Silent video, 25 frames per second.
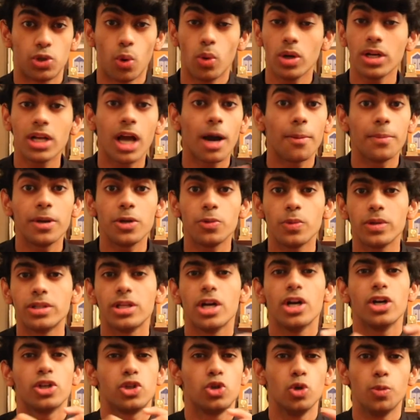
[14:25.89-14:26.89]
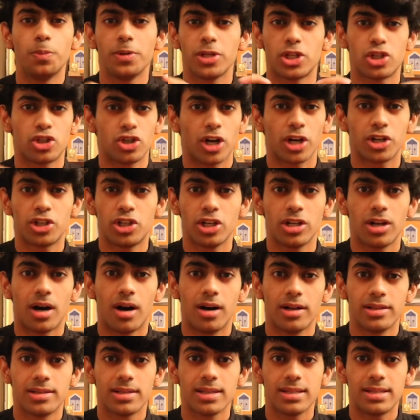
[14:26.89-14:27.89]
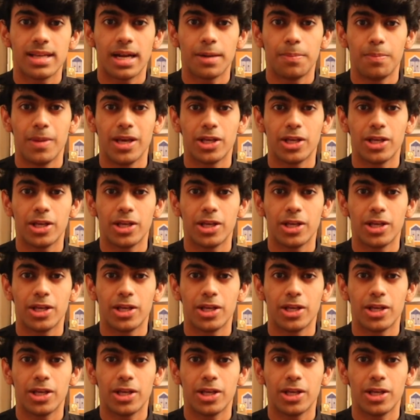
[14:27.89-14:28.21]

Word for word: Don't come in with super structured answers that